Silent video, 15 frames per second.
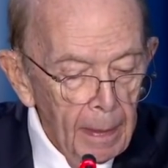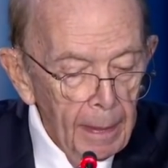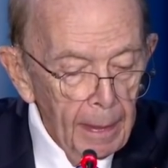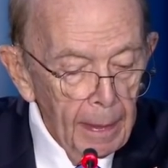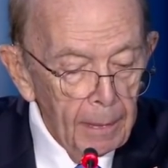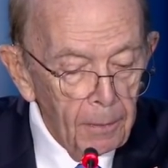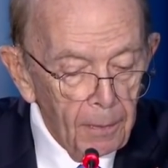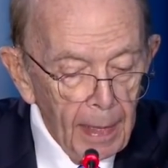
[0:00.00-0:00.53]

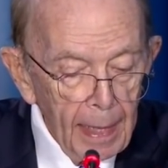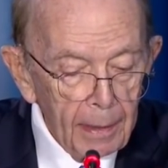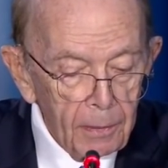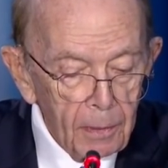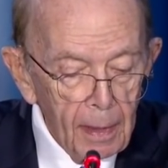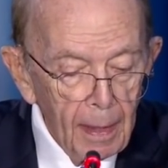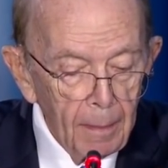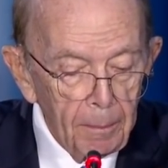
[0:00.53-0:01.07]
And
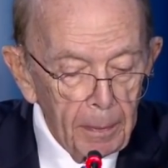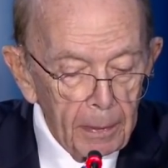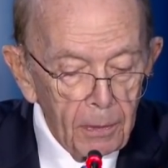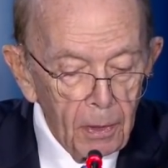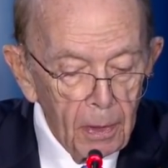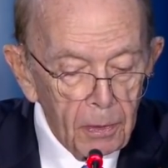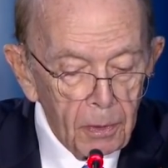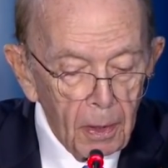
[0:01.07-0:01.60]
that
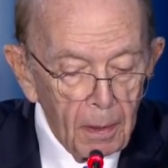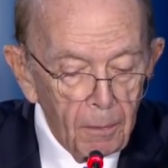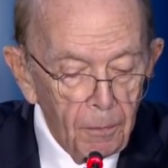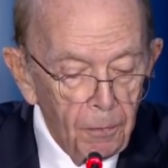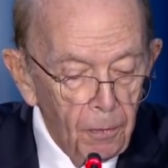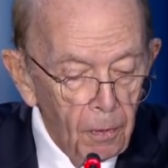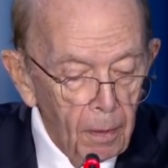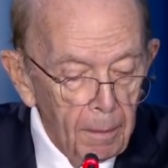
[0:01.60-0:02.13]
competition
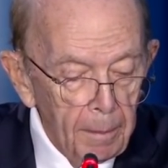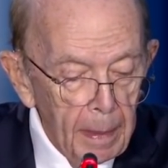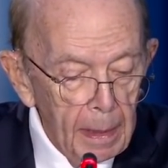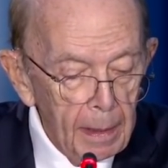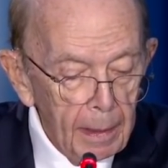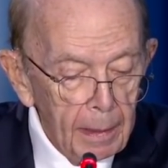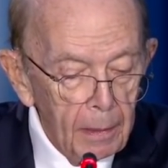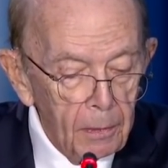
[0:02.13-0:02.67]
for
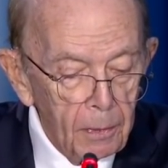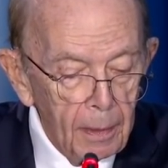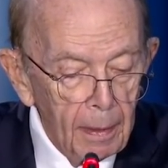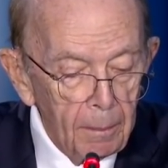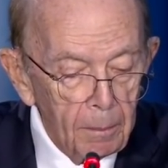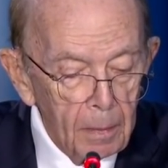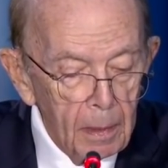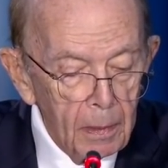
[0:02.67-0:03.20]
American
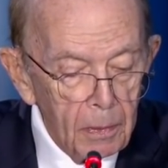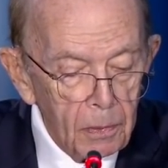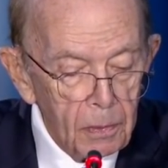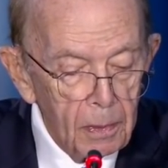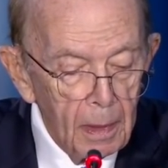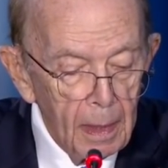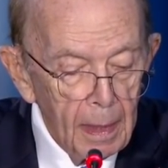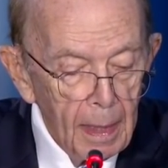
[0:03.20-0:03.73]
companies